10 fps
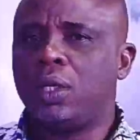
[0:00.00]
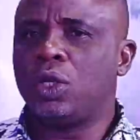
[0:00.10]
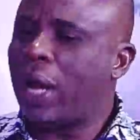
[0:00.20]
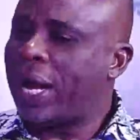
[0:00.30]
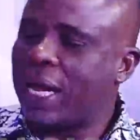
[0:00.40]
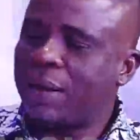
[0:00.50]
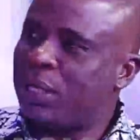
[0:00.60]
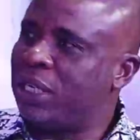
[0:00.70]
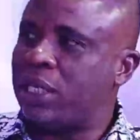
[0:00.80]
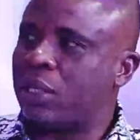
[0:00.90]
No, I can't be
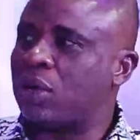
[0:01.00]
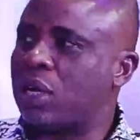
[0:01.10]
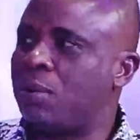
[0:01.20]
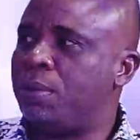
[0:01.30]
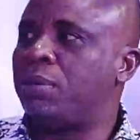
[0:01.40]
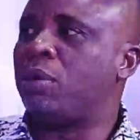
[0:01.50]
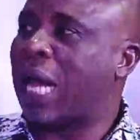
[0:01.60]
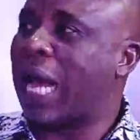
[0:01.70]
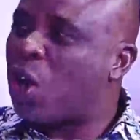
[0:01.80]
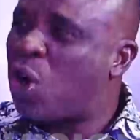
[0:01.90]
in the State Working Committee because
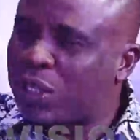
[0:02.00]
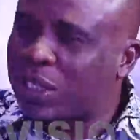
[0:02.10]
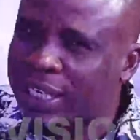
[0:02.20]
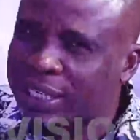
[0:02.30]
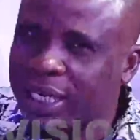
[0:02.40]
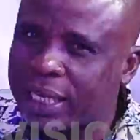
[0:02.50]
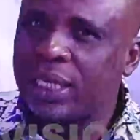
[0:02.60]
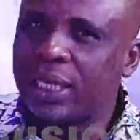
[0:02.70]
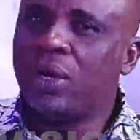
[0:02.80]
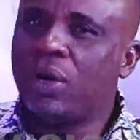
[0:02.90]
I contested
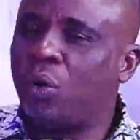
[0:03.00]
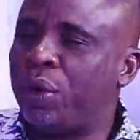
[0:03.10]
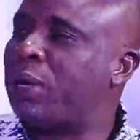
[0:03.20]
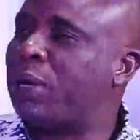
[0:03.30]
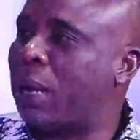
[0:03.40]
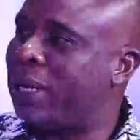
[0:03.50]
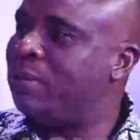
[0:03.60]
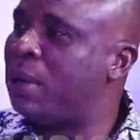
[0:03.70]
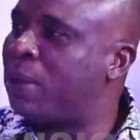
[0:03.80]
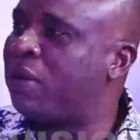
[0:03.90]
with, but I'm a
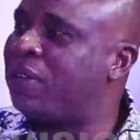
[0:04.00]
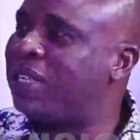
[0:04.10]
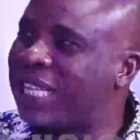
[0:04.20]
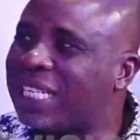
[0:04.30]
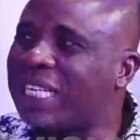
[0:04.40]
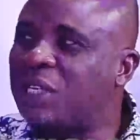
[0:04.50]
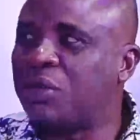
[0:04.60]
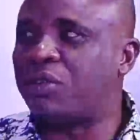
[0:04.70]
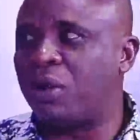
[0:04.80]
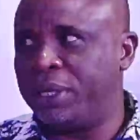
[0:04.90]
member of the State
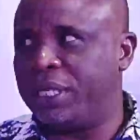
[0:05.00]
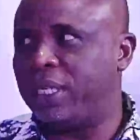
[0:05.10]
Executive Committee.